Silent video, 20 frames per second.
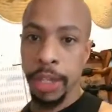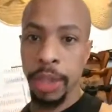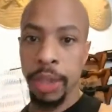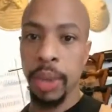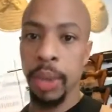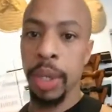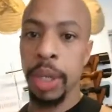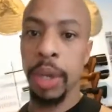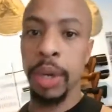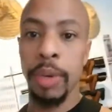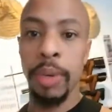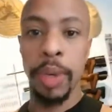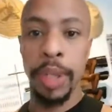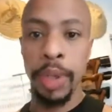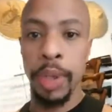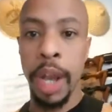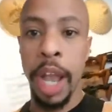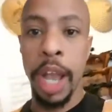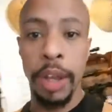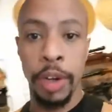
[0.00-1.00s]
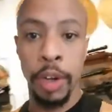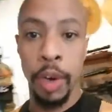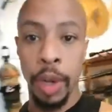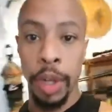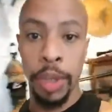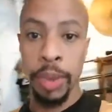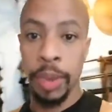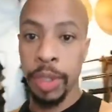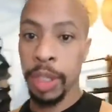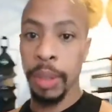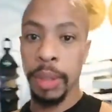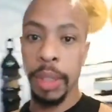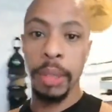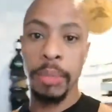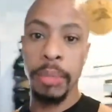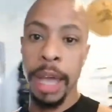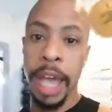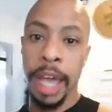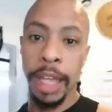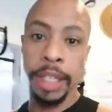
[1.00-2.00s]
are doing, or when you're going through something
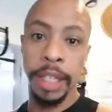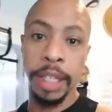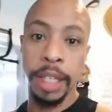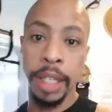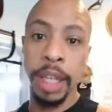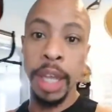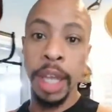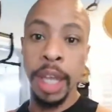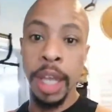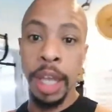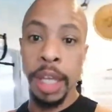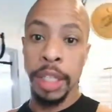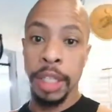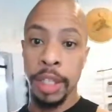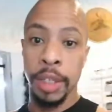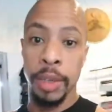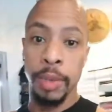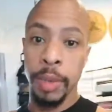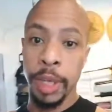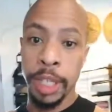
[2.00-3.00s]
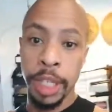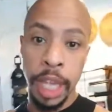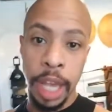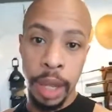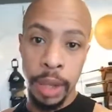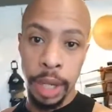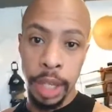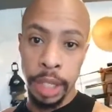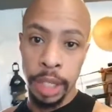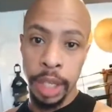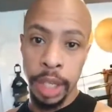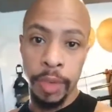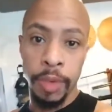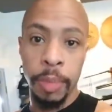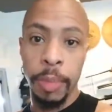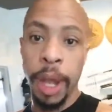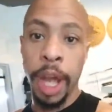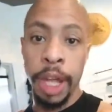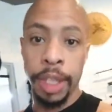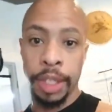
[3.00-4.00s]
bad, to reach out and give a
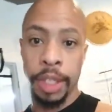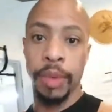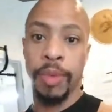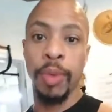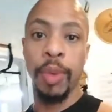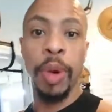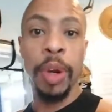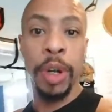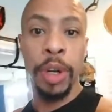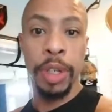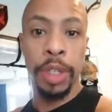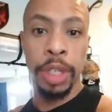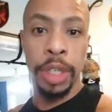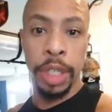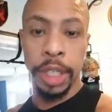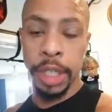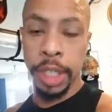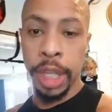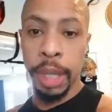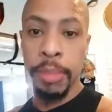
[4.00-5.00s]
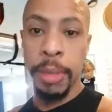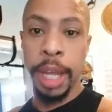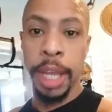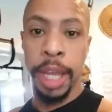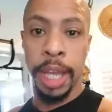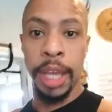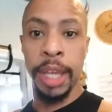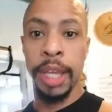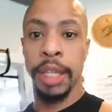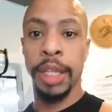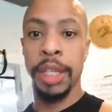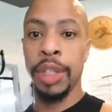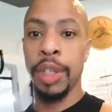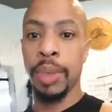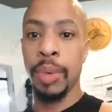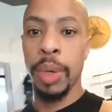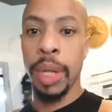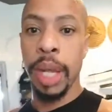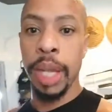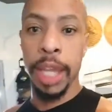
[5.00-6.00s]
positive word, to extend my hand and do
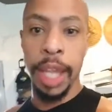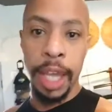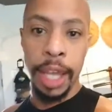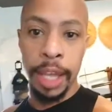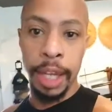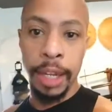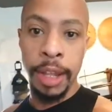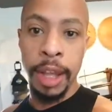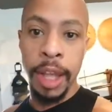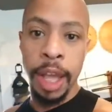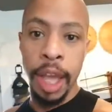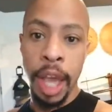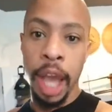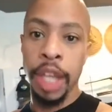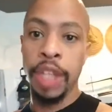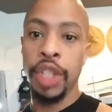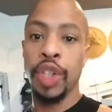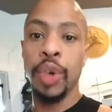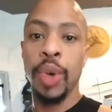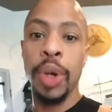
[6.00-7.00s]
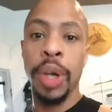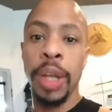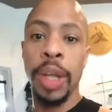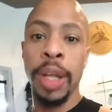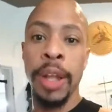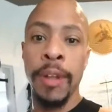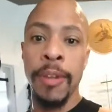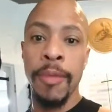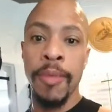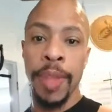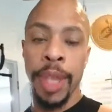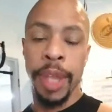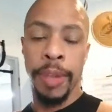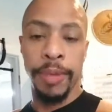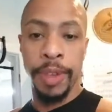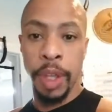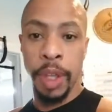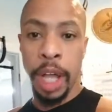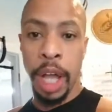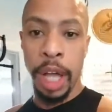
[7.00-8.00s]
what I can. I enjoy and
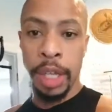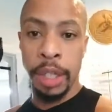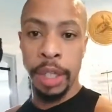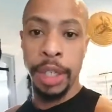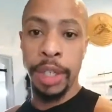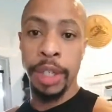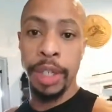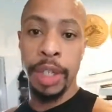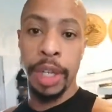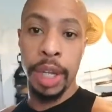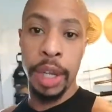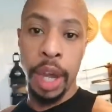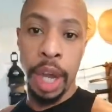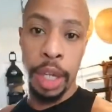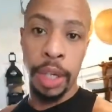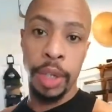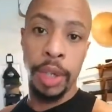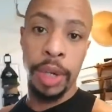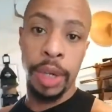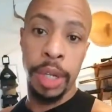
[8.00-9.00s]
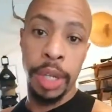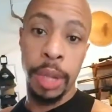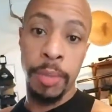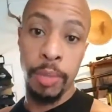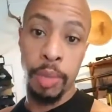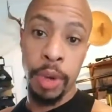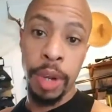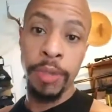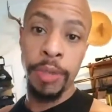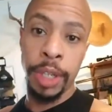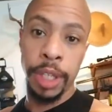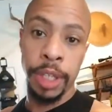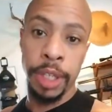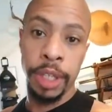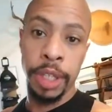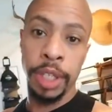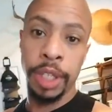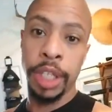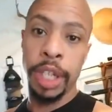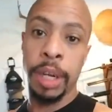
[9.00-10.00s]
feel honored and privileged
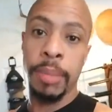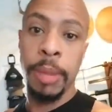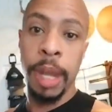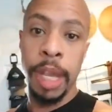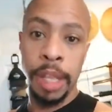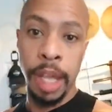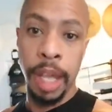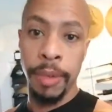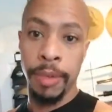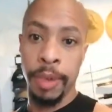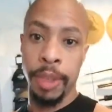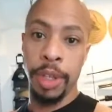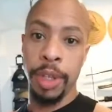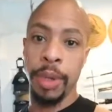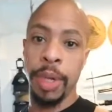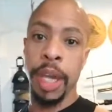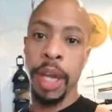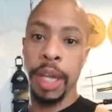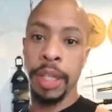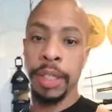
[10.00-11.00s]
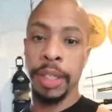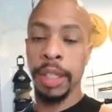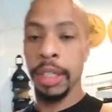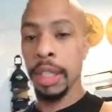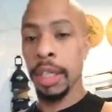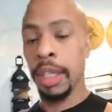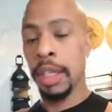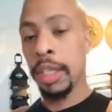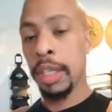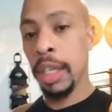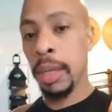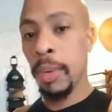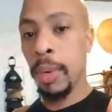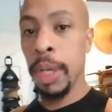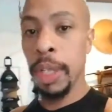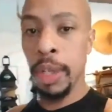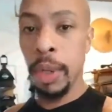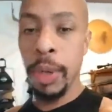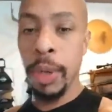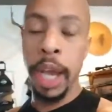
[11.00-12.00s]
to share my life with you guys and to see
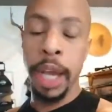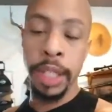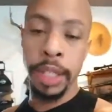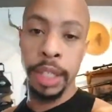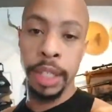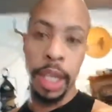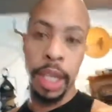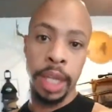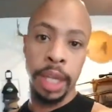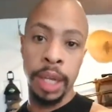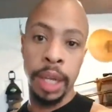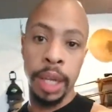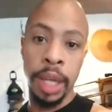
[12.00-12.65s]
what you guys get